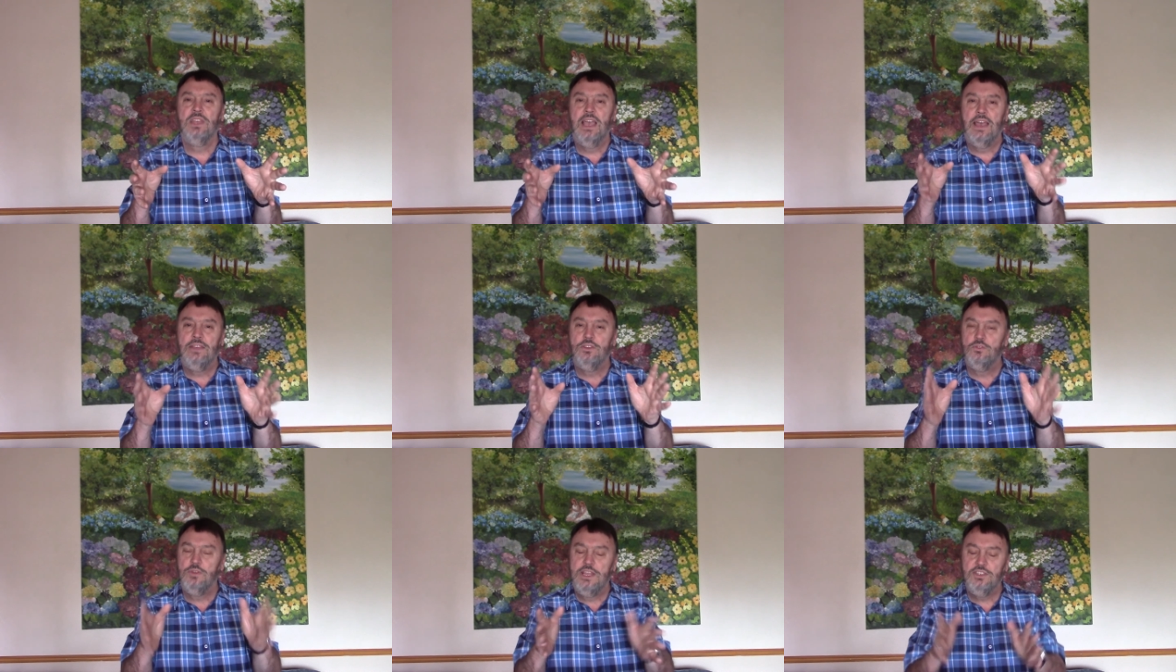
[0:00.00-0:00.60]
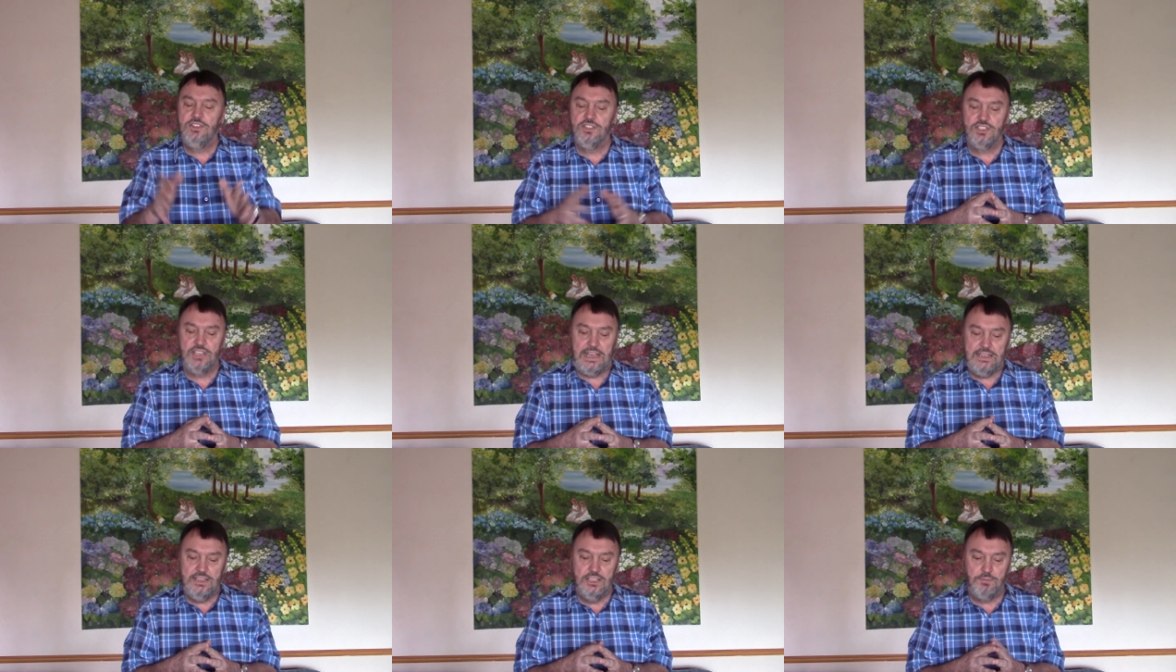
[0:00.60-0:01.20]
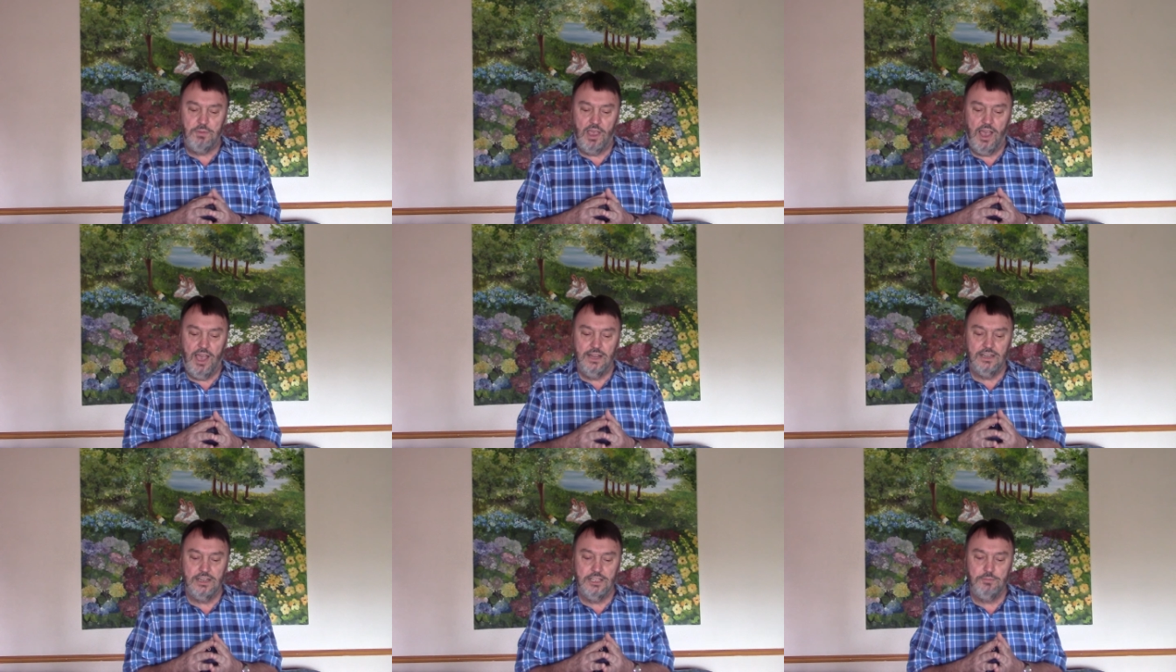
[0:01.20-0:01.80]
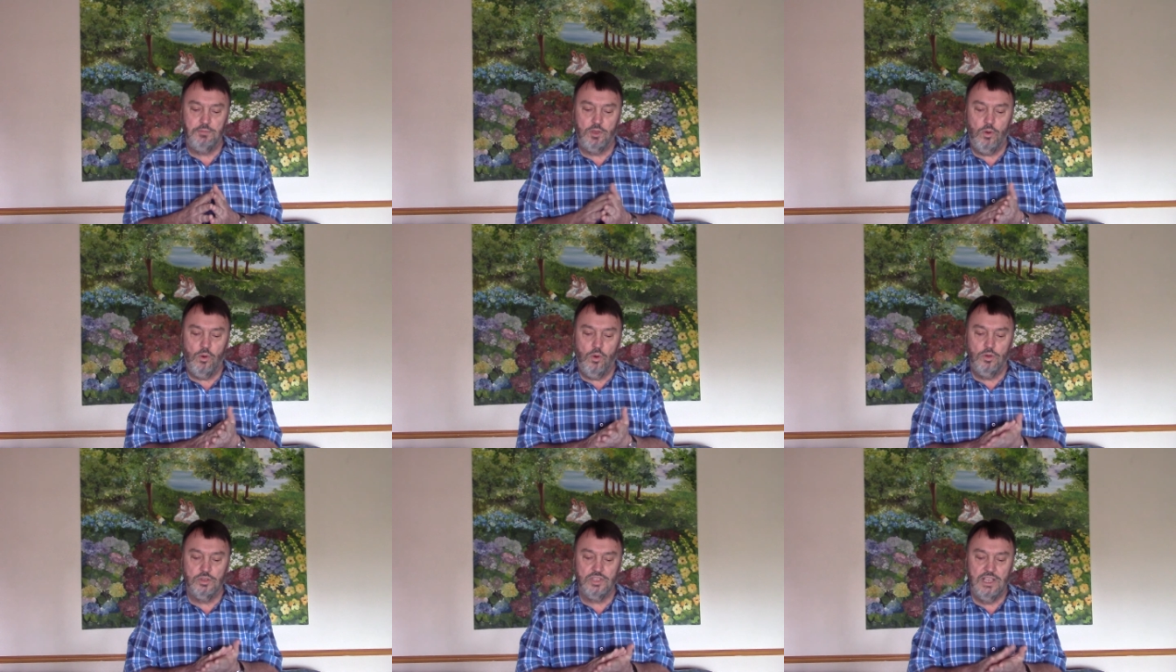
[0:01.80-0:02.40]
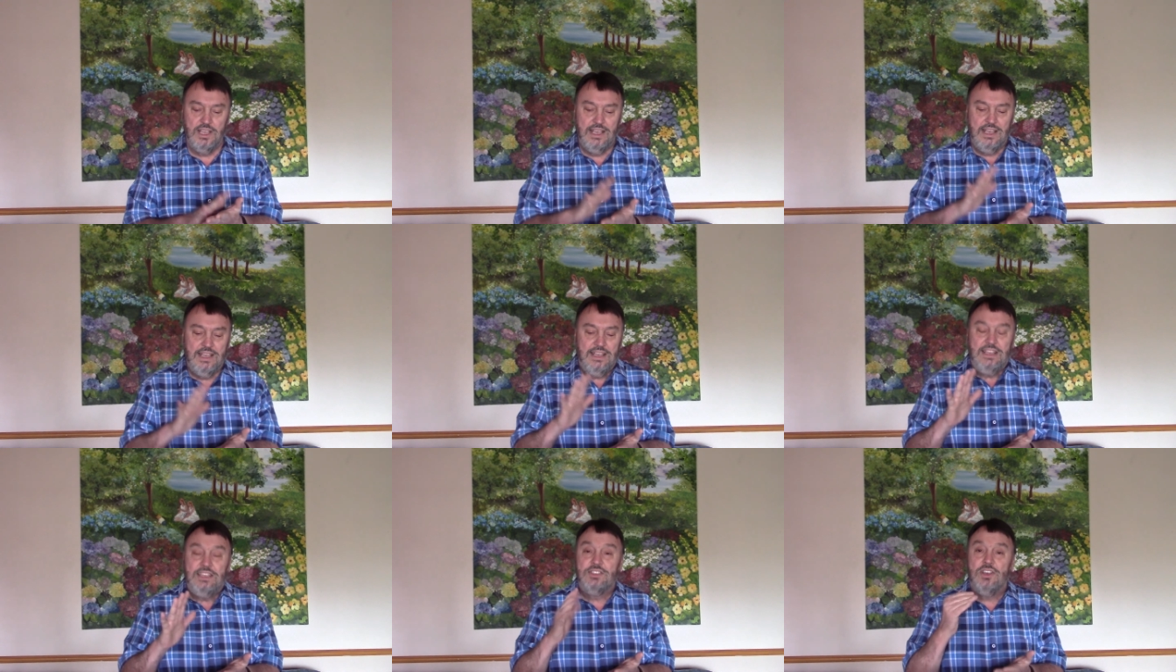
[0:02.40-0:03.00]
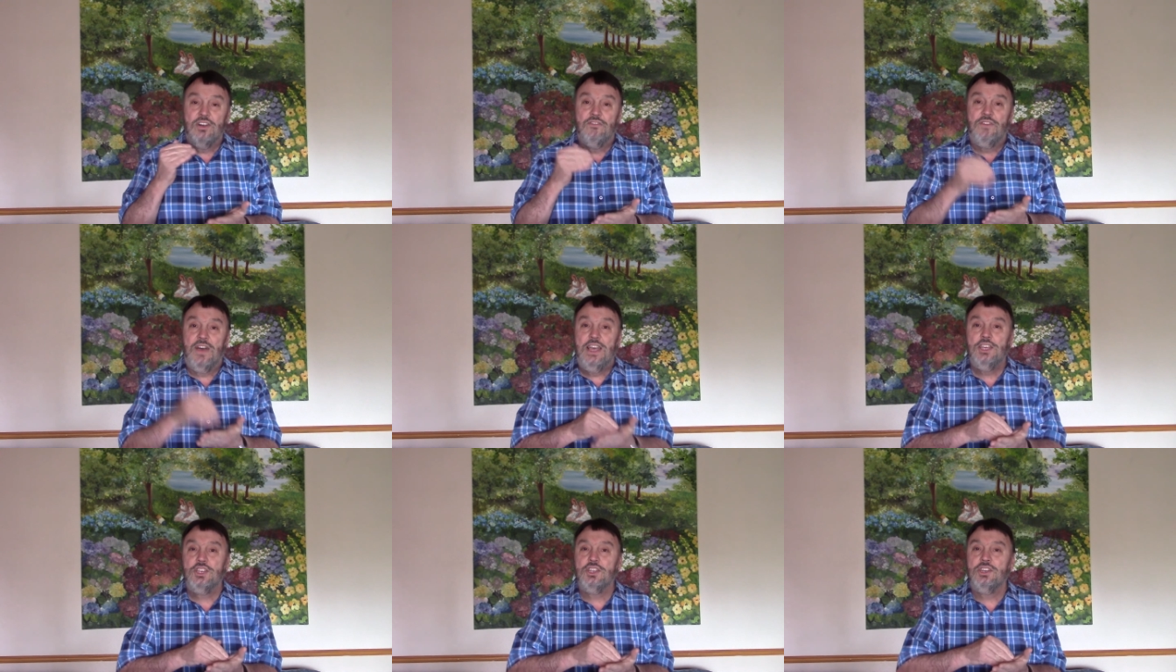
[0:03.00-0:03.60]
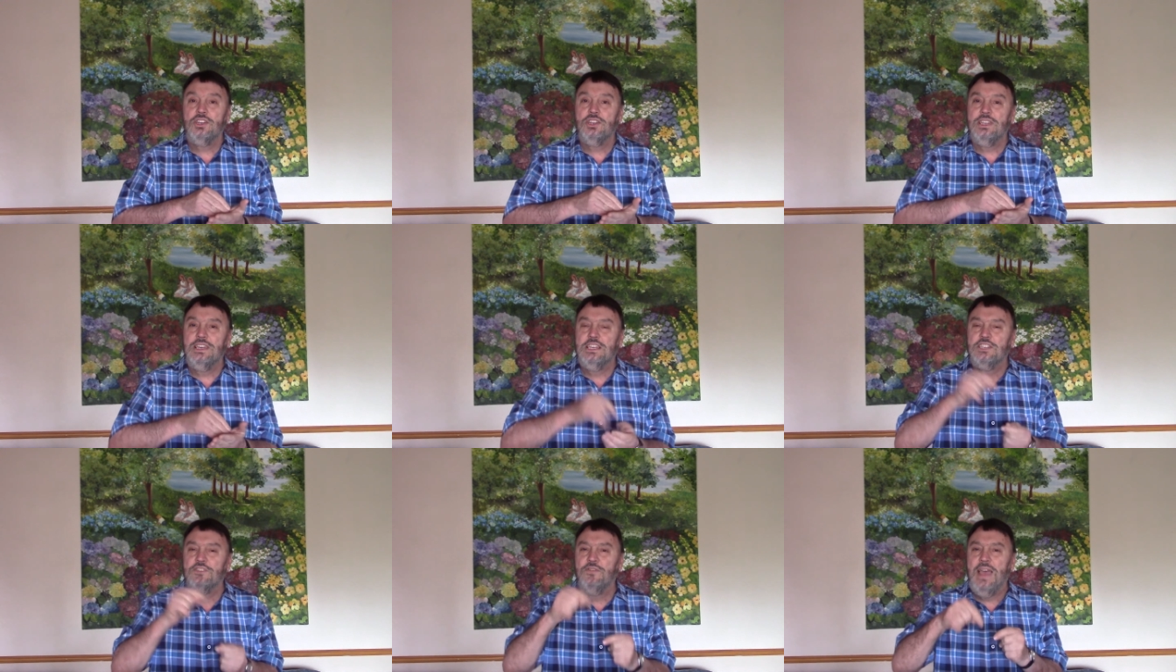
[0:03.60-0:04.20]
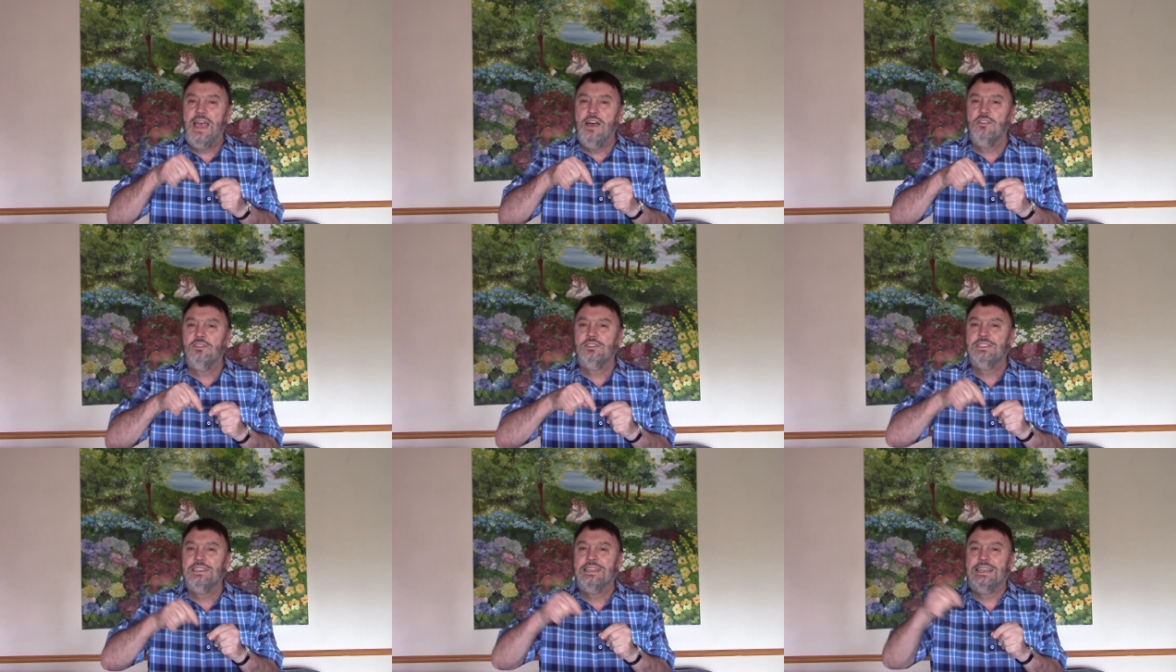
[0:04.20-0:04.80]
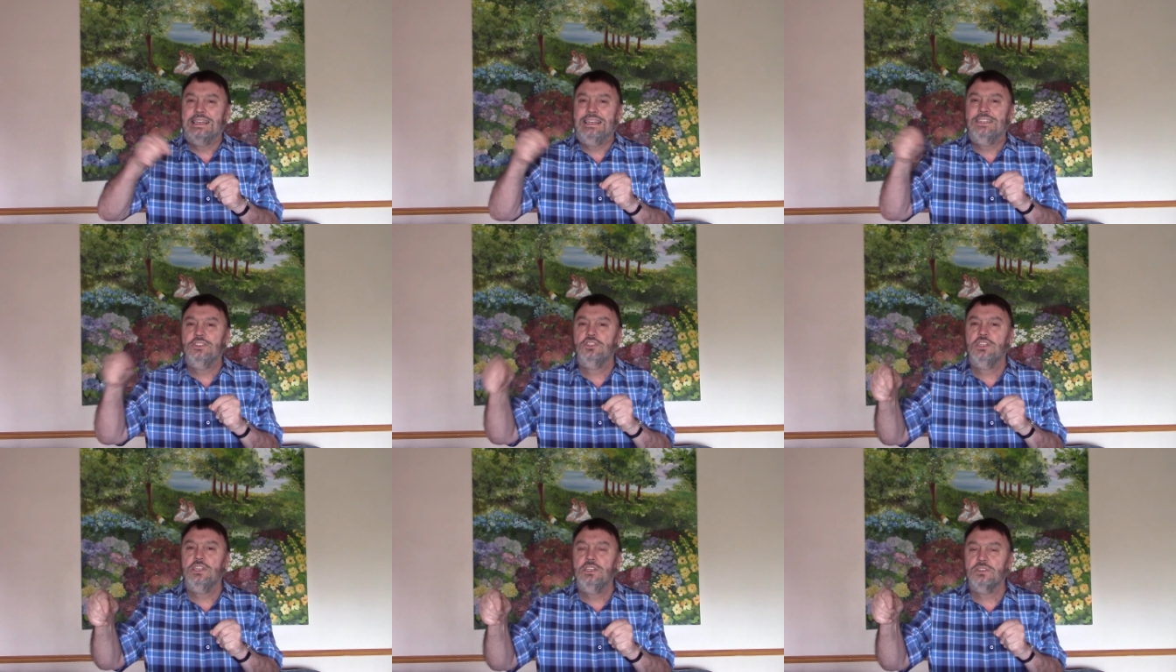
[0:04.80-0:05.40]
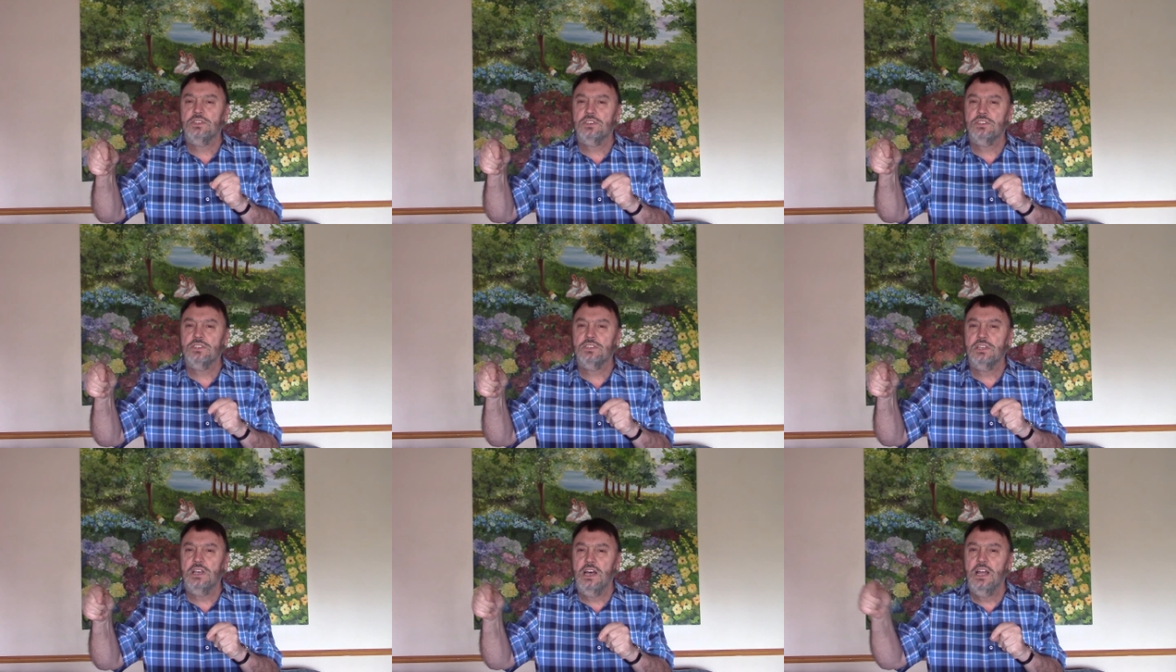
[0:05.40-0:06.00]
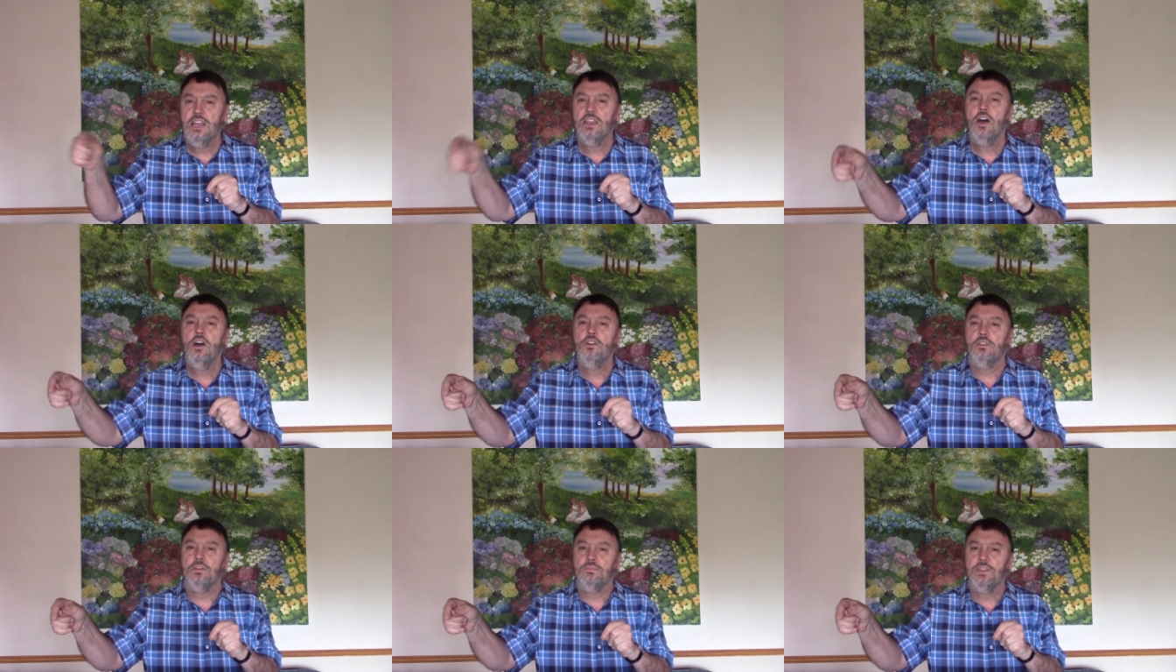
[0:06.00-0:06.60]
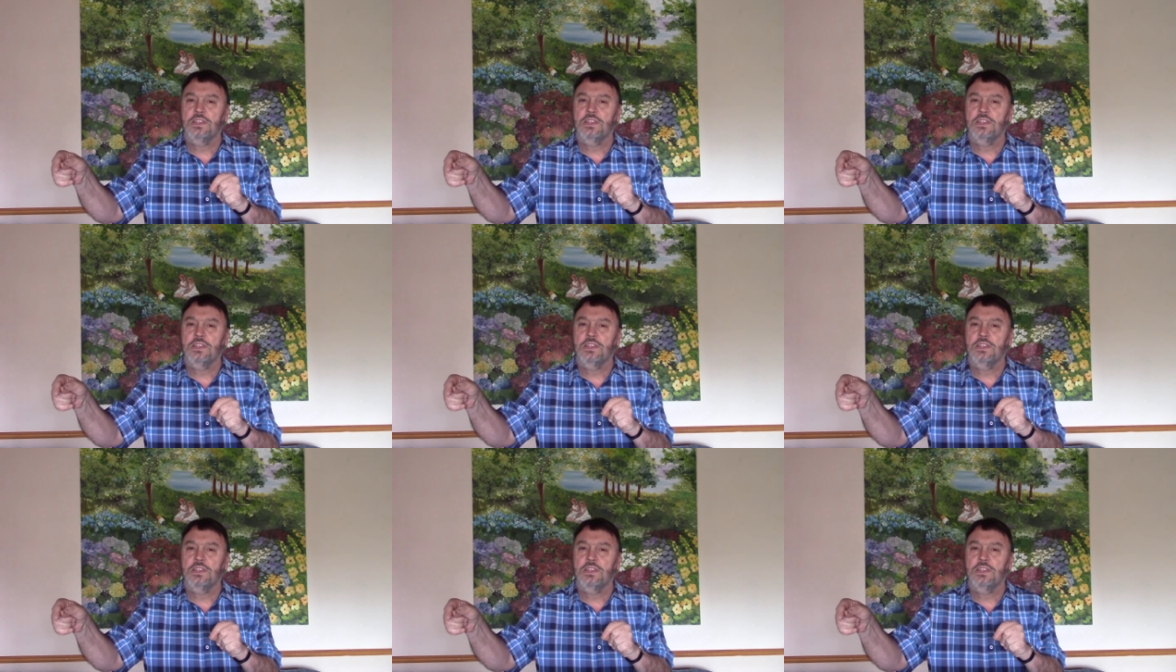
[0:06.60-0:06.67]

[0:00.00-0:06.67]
And the reason Satan is behind it is because salvation is found in Jesus alone.